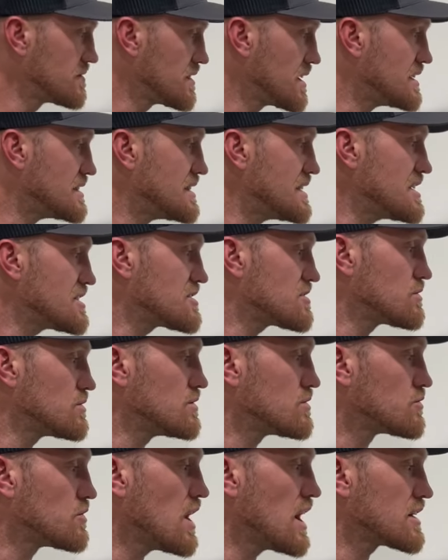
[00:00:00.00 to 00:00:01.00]
and this
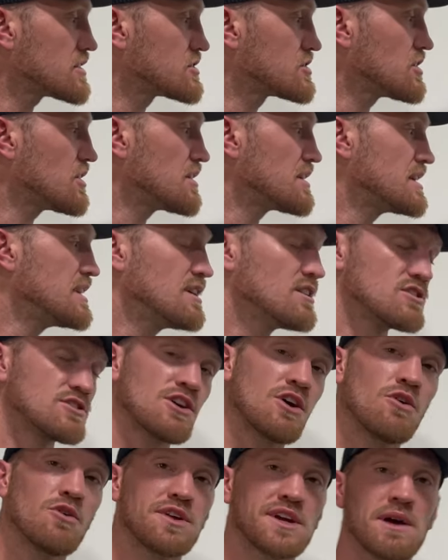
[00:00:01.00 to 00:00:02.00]
rock star here is
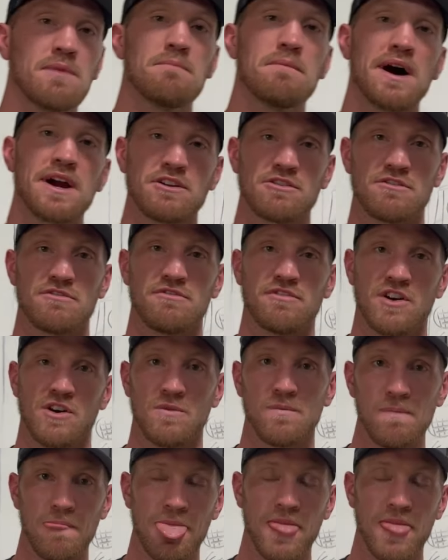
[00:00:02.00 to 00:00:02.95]
holding a microphone.